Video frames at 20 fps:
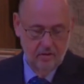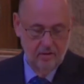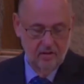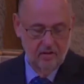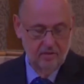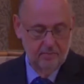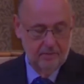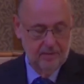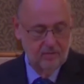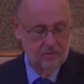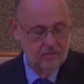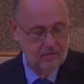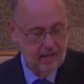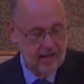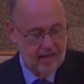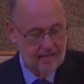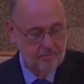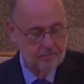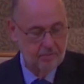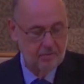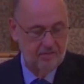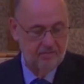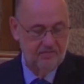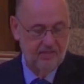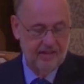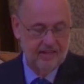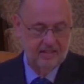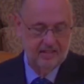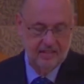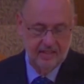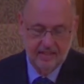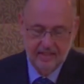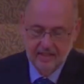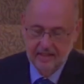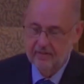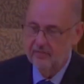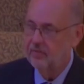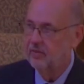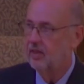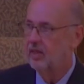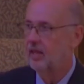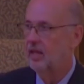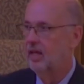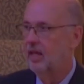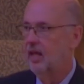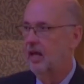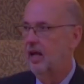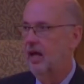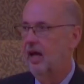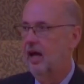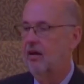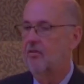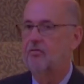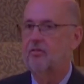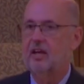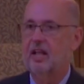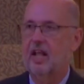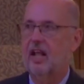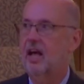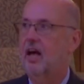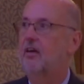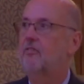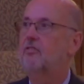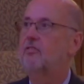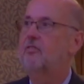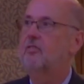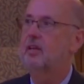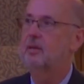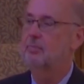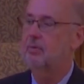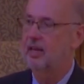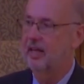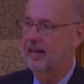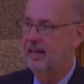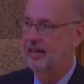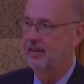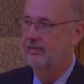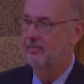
spends time perfecting a recovery plan.